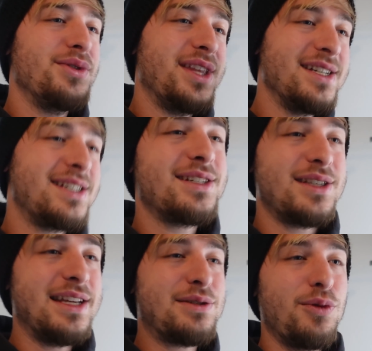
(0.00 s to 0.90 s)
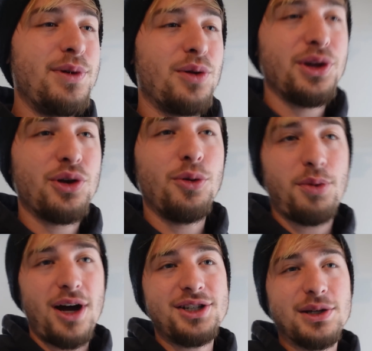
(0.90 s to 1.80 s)
This is this would be a really cool
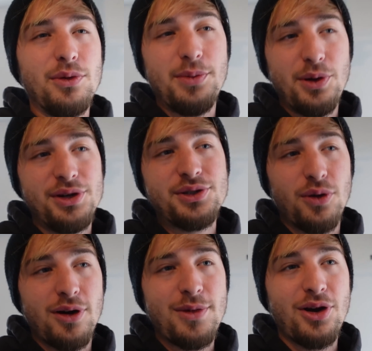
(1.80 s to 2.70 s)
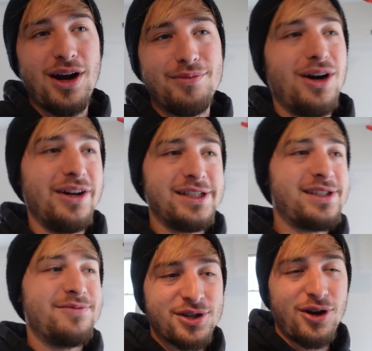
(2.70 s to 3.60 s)
project. would be restoring my
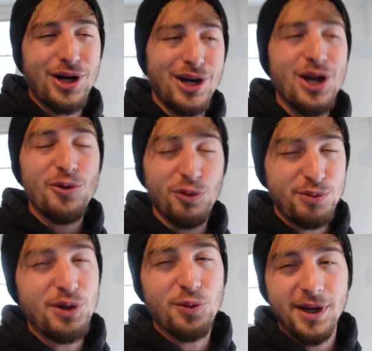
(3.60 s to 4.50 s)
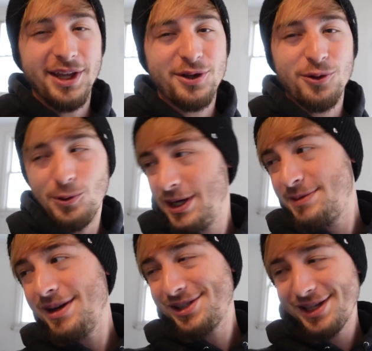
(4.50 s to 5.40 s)
grandma's car. would be really cool,
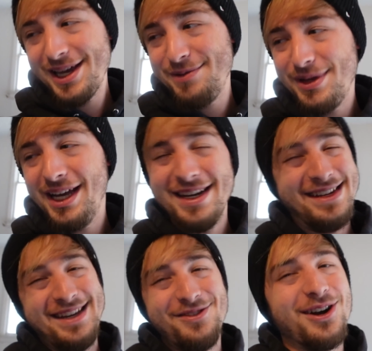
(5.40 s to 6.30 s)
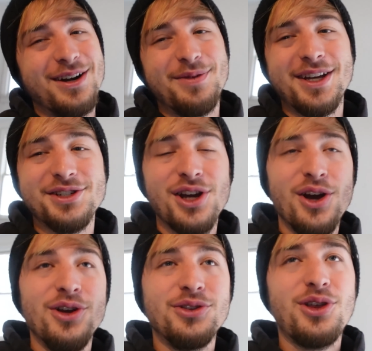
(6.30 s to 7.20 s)
especially it being an E30 because
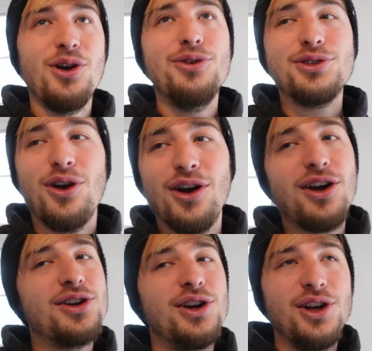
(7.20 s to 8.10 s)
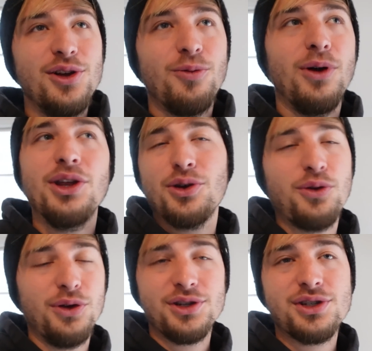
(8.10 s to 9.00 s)
those are one of the
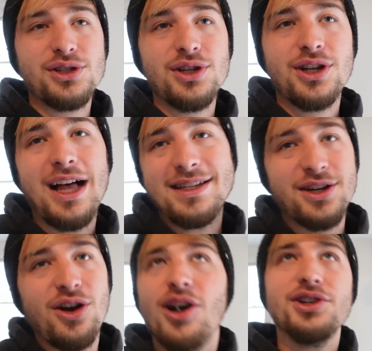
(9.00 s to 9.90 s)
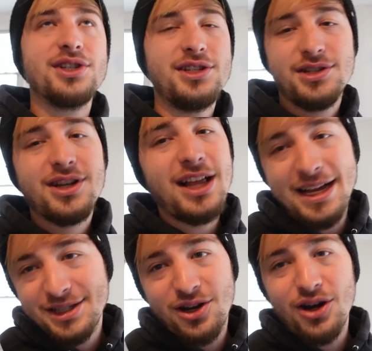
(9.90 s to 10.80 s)
coolest classic cars,
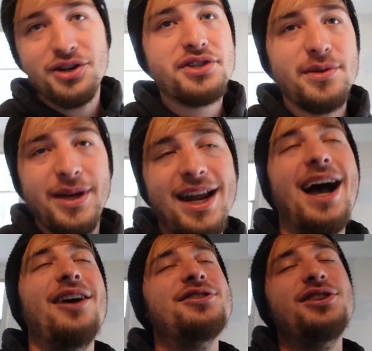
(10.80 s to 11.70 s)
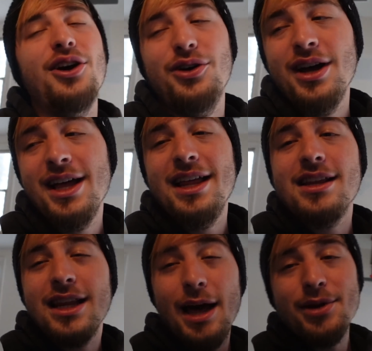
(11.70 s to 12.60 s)
classic cars to me now. So
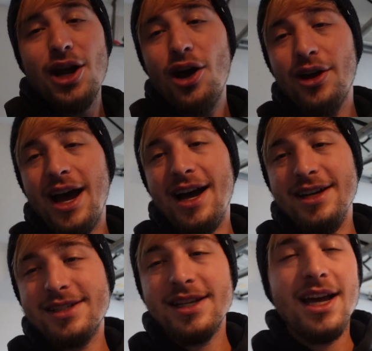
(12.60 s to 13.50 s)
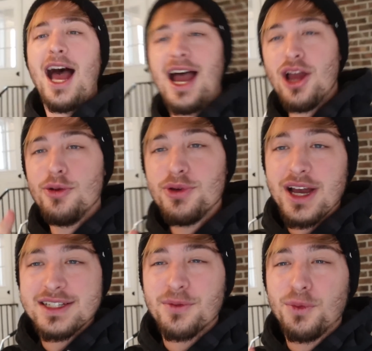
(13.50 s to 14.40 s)
let me know guys. I hope you
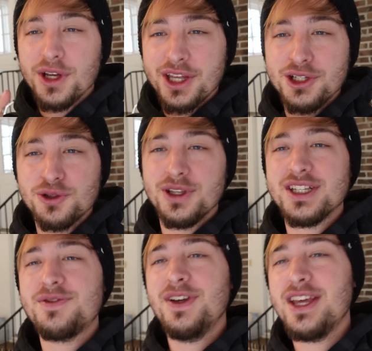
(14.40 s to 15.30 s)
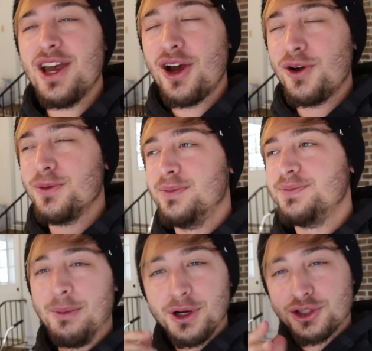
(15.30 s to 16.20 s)
guys have really enjoyed this video.
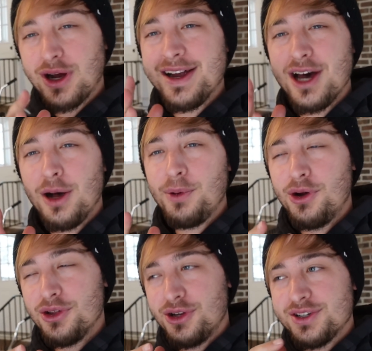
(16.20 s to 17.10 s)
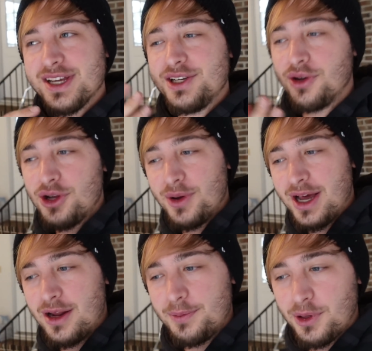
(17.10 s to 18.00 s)
I'm gonna try to upload on Thursday. Don't know what
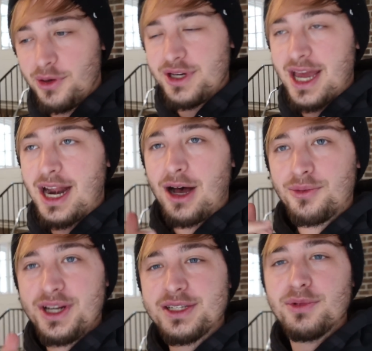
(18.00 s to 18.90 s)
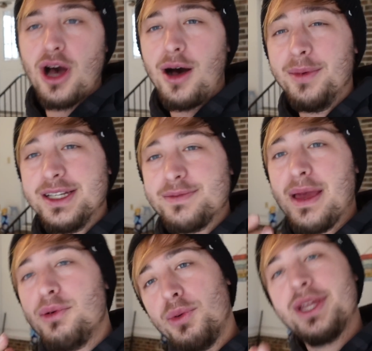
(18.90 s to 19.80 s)
I'd upload yet. I'll read some comments.
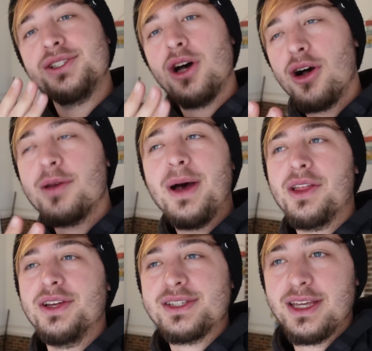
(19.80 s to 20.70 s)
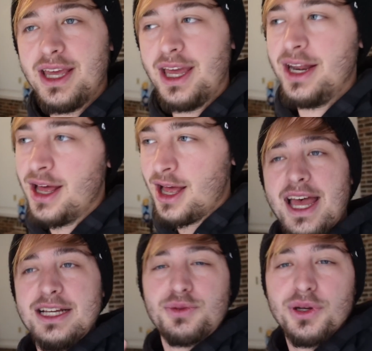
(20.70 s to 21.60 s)
Maybe we can talk about this again
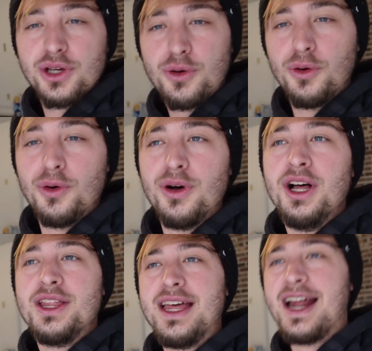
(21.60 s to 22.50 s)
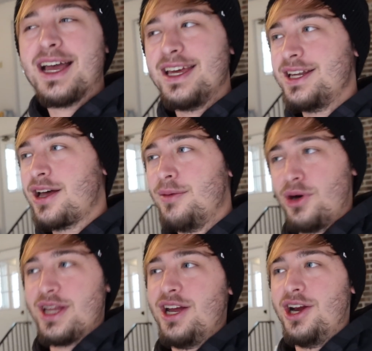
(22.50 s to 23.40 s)
it's really cool that I get to come
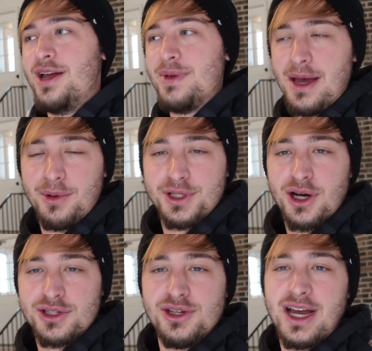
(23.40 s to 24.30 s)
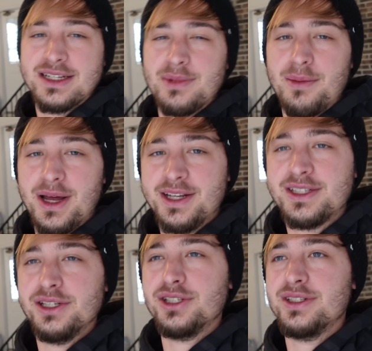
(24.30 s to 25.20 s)
on here and be able to talk to you guys about my
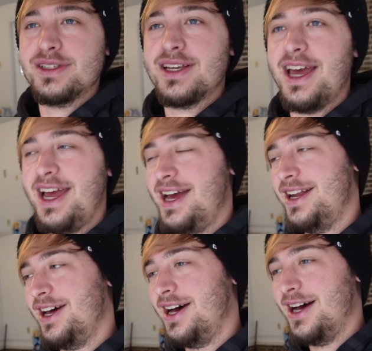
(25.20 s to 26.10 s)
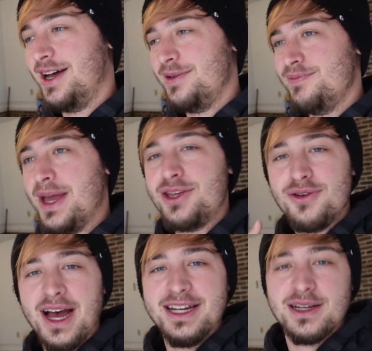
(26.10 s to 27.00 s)
decisions and uh, make you
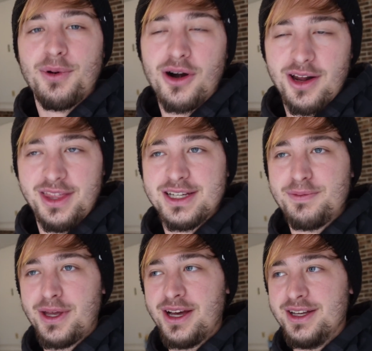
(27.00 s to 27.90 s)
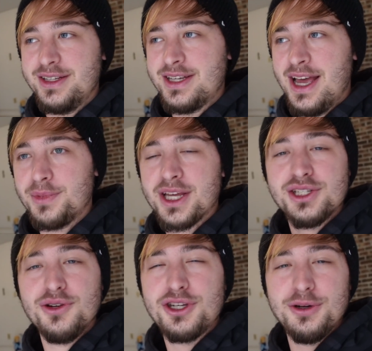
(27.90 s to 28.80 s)
guys a part of this because
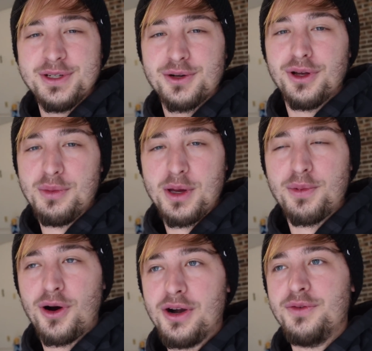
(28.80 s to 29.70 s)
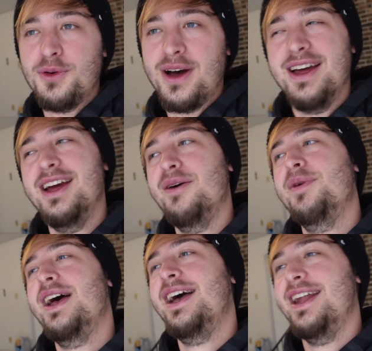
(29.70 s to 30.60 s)
because YouTube is a really big part of who I
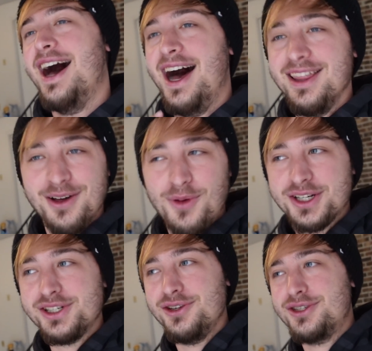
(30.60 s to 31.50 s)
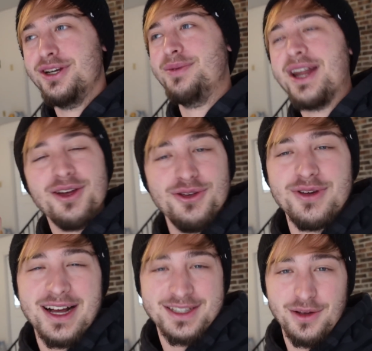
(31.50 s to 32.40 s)
am and I love watching YouTube. I know you
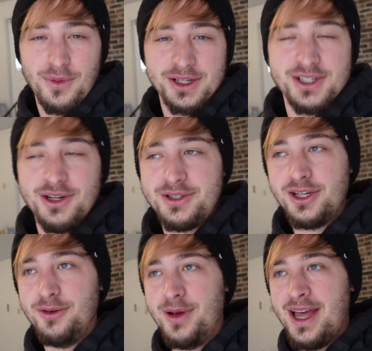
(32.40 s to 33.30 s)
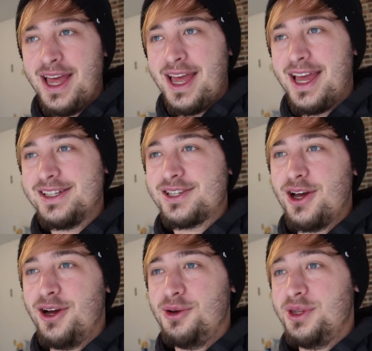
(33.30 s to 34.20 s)
guys love watching YouTube. And
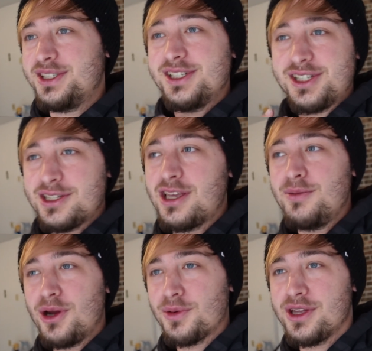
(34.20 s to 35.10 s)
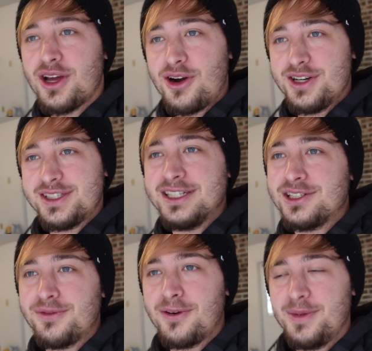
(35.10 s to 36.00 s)
so this is just gonna be a really hard
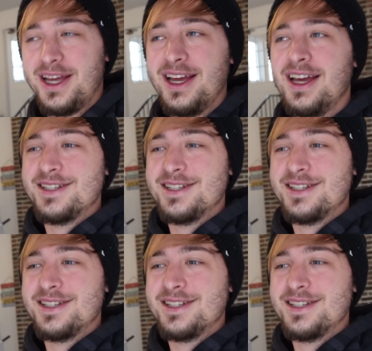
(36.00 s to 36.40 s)
decision for me.